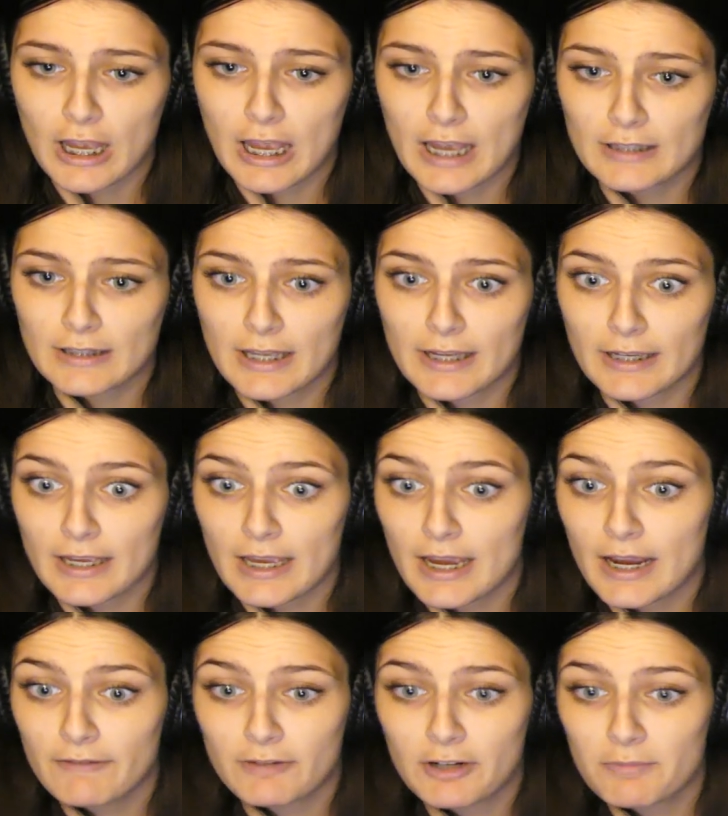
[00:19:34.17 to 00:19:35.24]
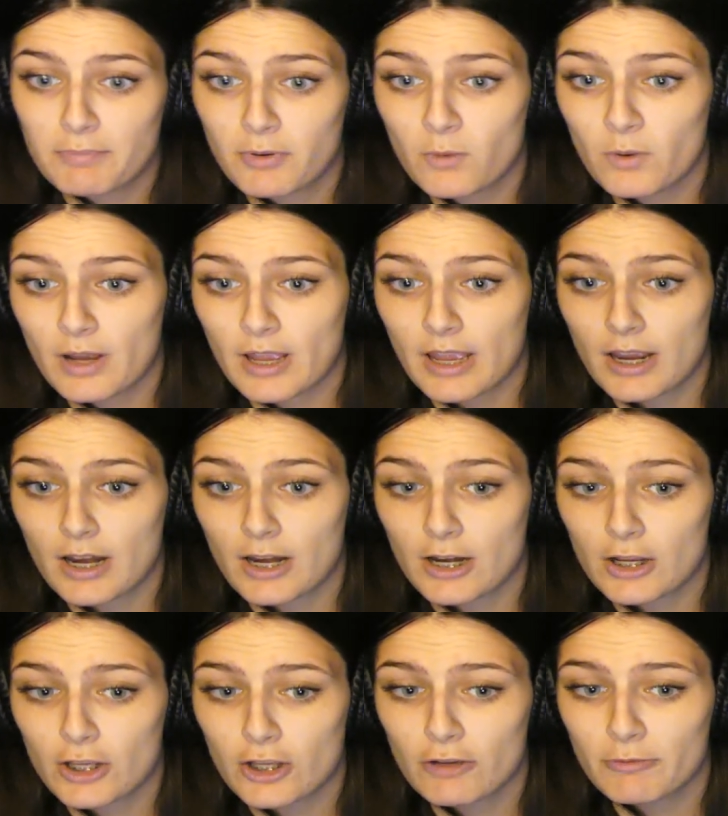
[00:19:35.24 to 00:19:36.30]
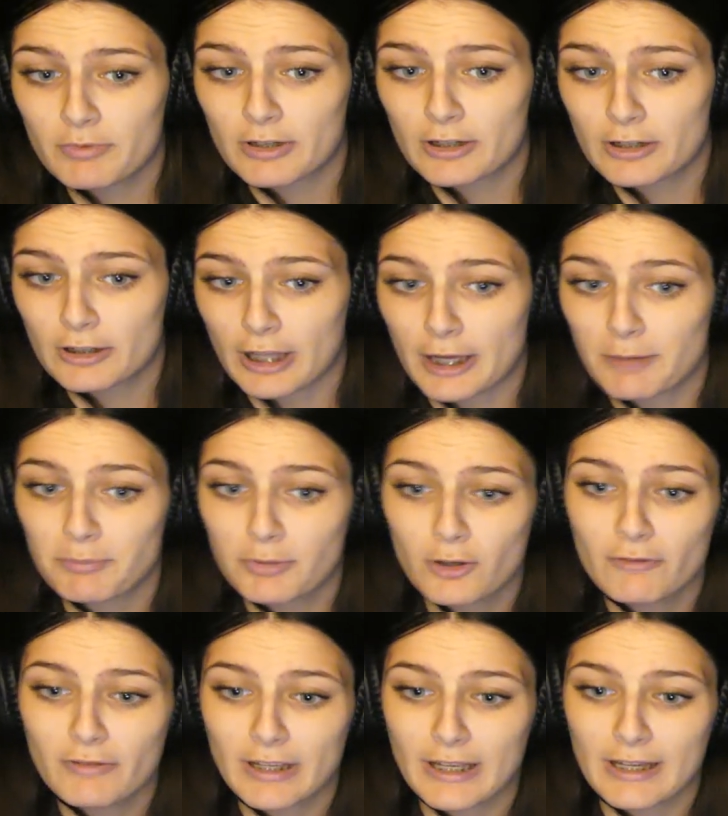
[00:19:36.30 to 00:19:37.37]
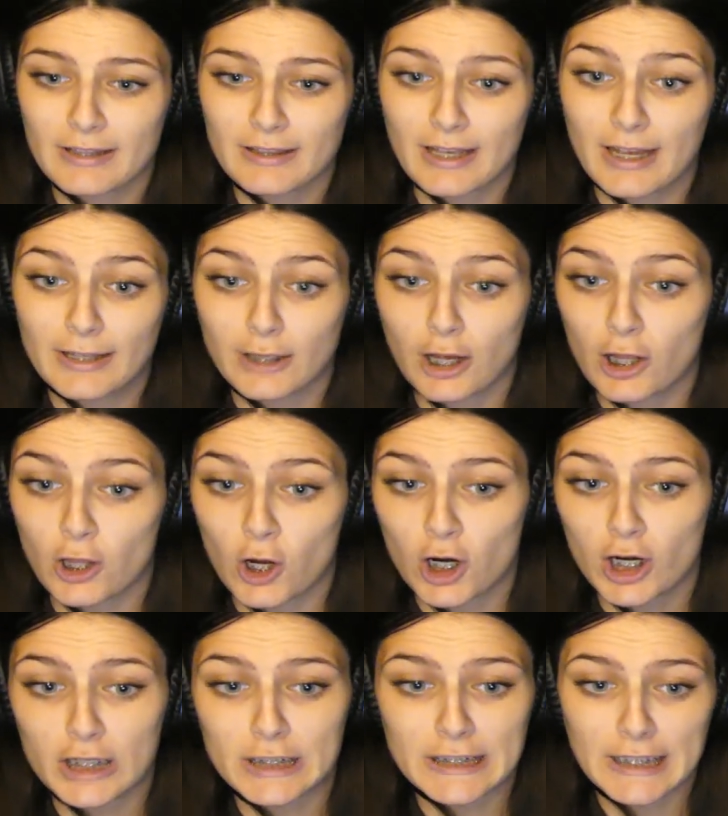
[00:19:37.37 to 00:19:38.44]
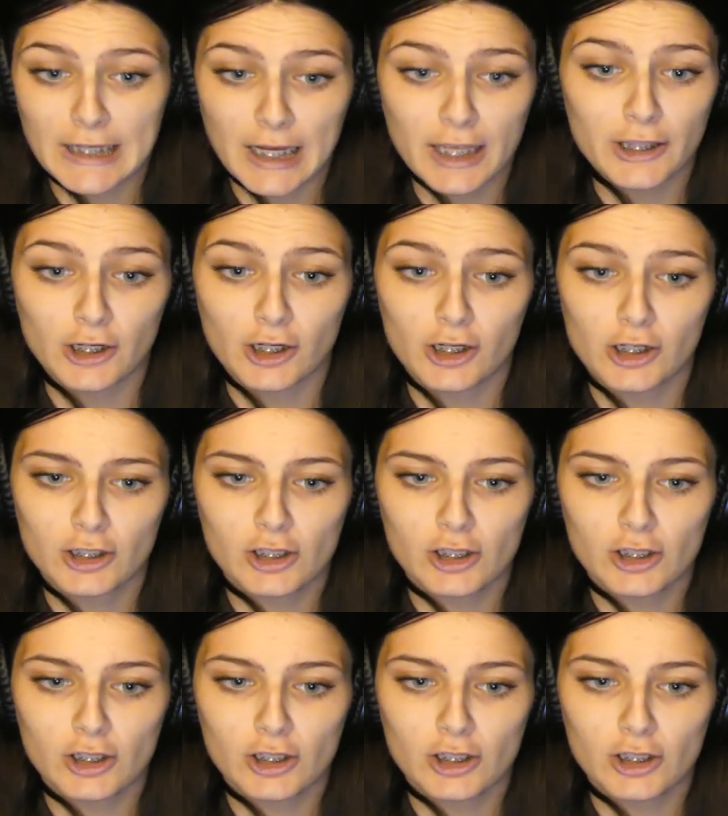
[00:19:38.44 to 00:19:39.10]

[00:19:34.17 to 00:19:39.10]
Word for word: At like every point, you've been like proving it that y'all aren't together.